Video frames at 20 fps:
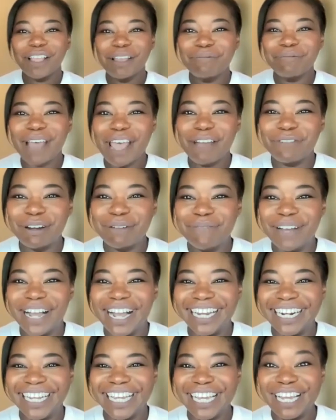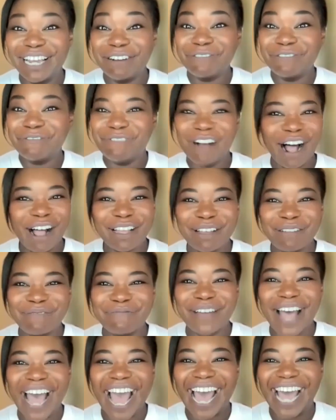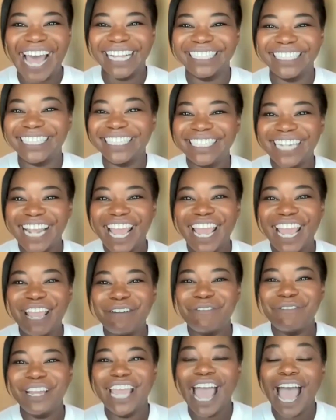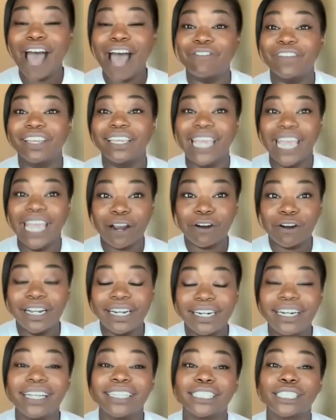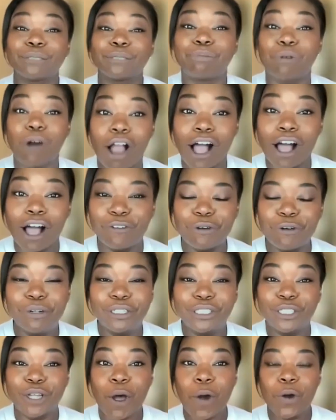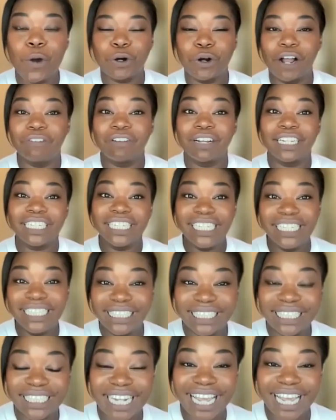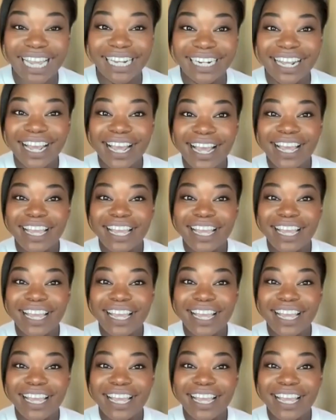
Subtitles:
Welcome, everybody. Welcome back. Today we have Gerren Sprauve, who is the owner of Clean Slate.